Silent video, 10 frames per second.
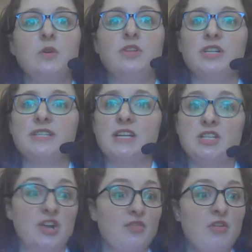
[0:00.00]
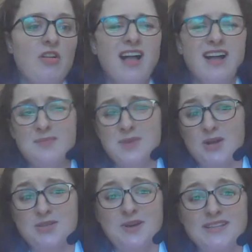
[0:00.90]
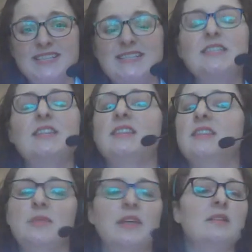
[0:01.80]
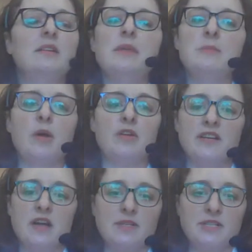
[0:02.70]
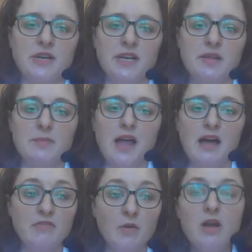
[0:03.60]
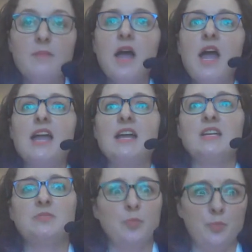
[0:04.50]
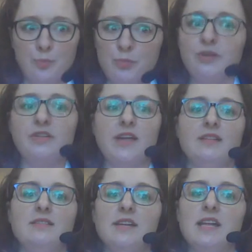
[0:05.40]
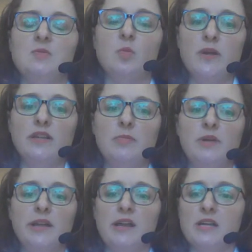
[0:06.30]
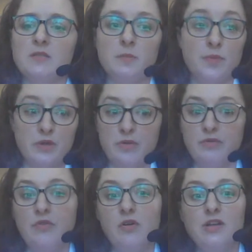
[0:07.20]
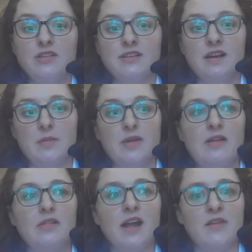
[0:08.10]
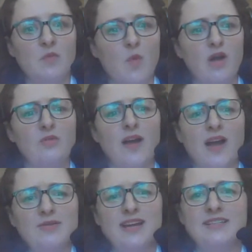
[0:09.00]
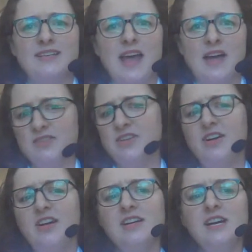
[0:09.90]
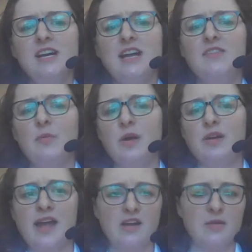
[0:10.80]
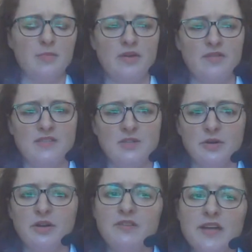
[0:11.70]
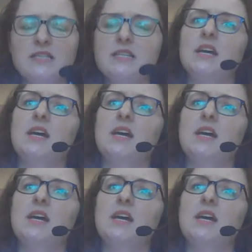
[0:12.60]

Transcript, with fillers: or just in general, come talk to us. It can be the perfect opportunity. The platform is brilliant. It's really brilliant, and it's beautiful. And you get to come around and kind of walk around as an avatar. If you weren't at our previous donor event,